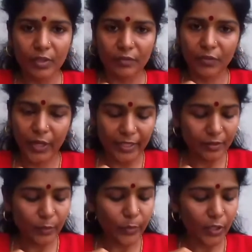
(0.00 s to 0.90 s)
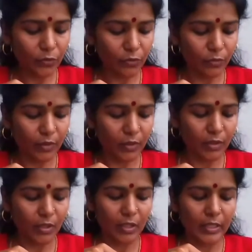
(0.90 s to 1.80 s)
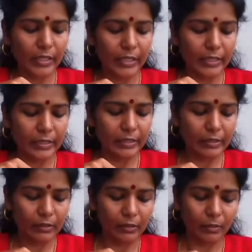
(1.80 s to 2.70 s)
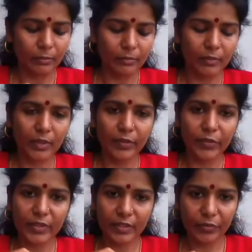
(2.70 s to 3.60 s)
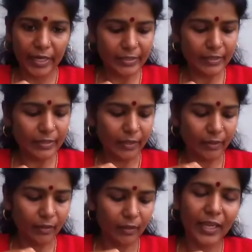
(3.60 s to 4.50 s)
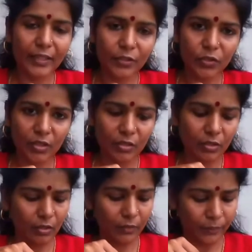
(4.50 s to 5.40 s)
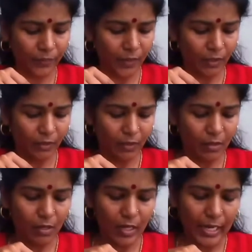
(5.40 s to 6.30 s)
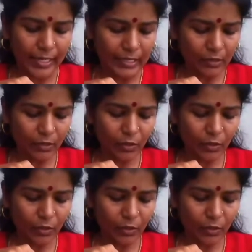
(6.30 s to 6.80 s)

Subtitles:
I've grated the beetroot, and there is raisins here and ginger, and